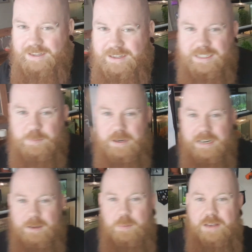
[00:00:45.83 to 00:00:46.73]
It's been a
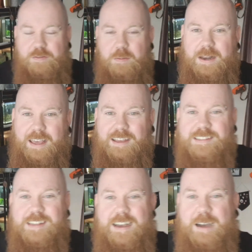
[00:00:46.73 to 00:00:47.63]
little bit of a minute,
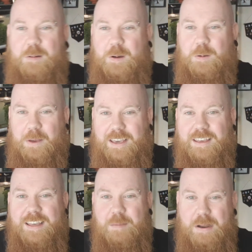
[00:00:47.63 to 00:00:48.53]
so how are we?
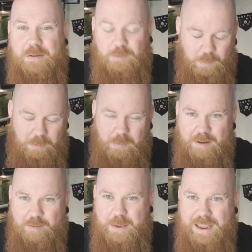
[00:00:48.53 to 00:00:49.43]
I bet everyone wondering where
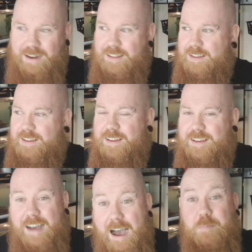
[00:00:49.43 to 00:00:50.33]
I've been.
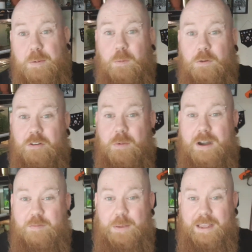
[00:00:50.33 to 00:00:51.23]
I've been wondering where
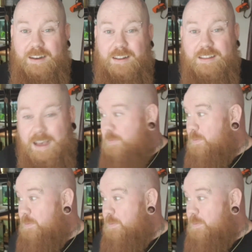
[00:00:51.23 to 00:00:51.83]
I've been. I've been